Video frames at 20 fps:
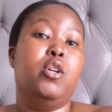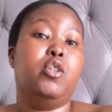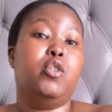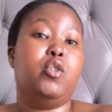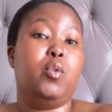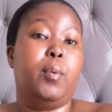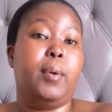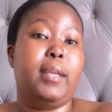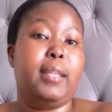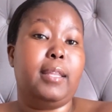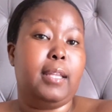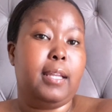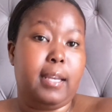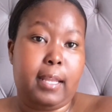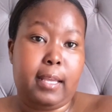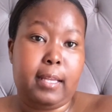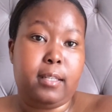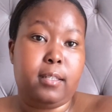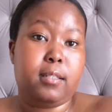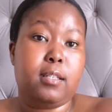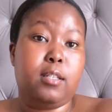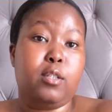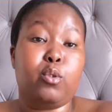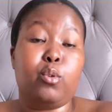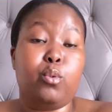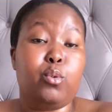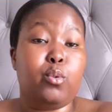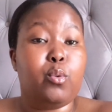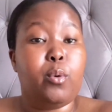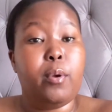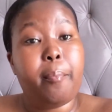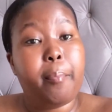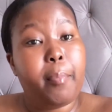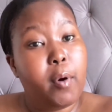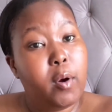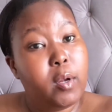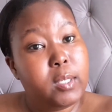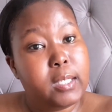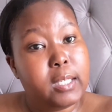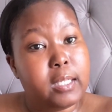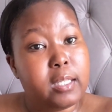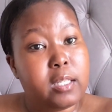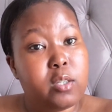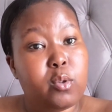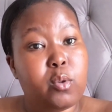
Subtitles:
doing the nails is also important,